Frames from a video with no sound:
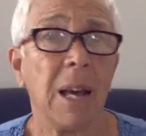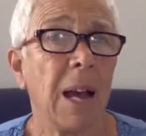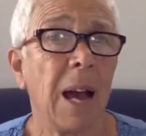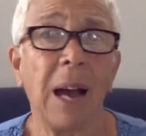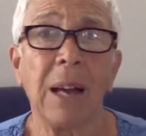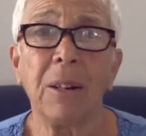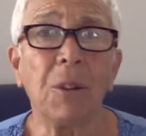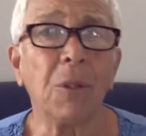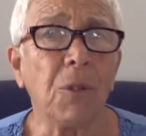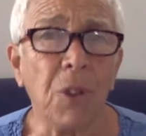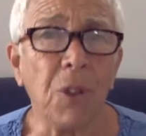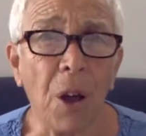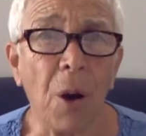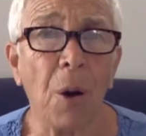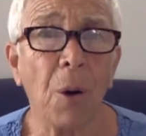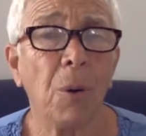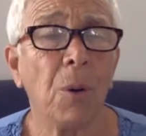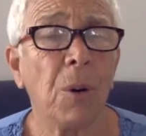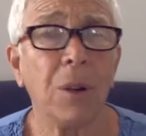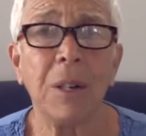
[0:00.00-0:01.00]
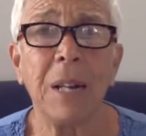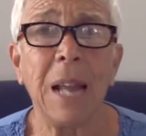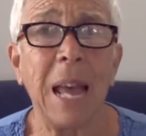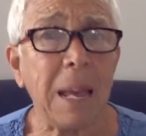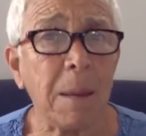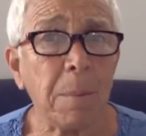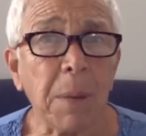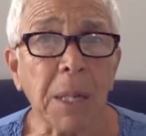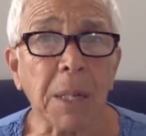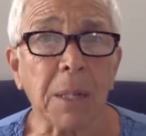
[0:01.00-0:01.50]
I don't know,
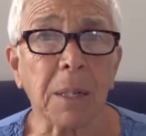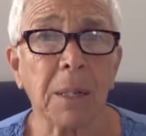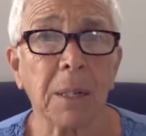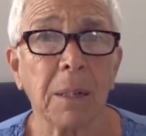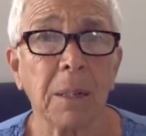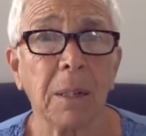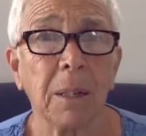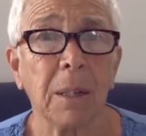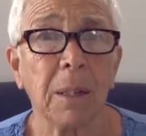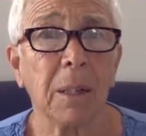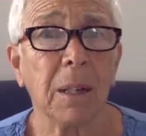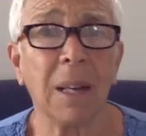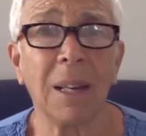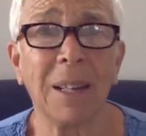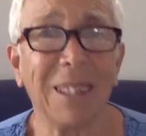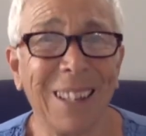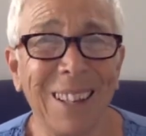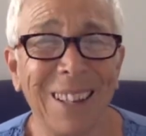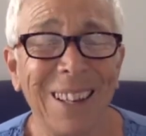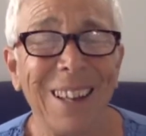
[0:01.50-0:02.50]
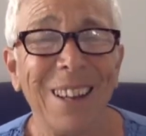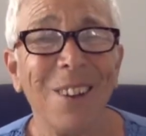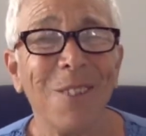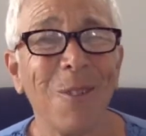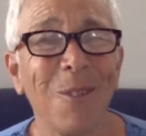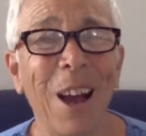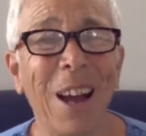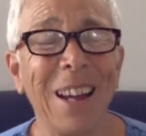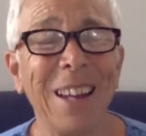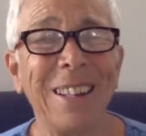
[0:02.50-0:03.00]
name it,
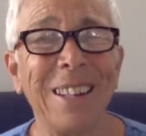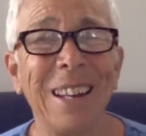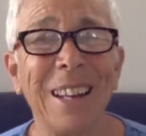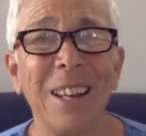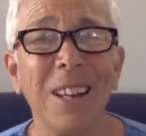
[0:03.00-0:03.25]
right?